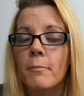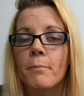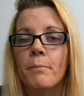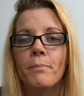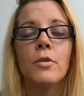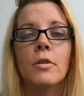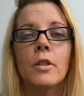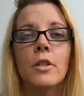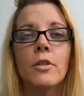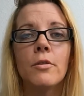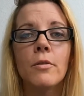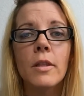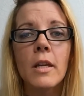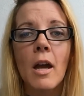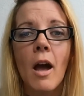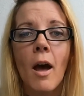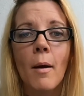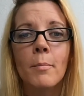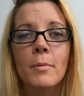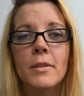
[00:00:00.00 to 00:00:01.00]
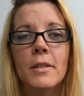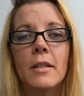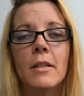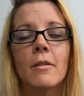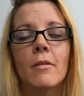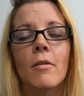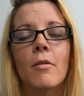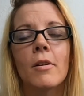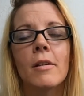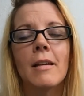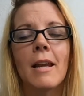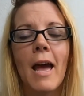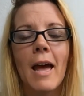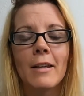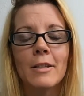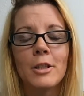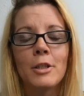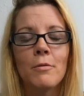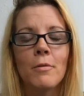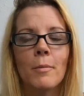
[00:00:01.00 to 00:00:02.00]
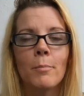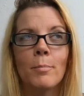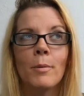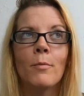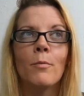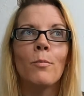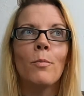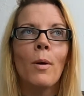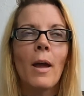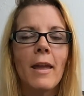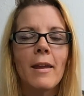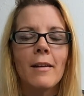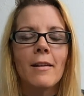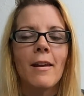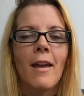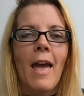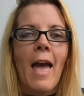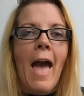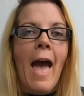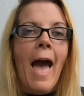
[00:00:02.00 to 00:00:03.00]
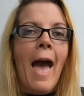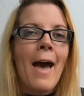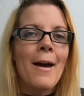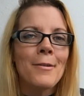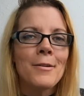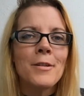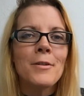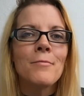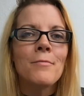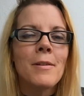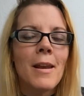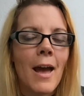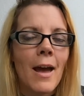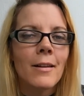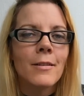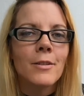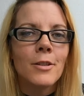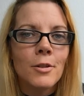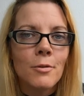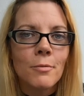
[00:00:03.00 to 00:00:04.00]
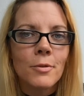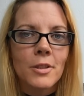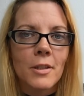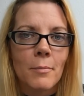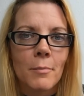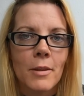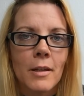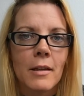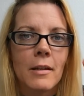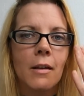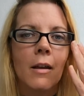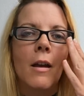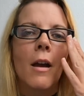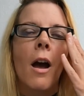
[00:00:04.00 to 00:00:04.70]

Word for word: So you can do the opposite or not do it. But wait, how do you not do something?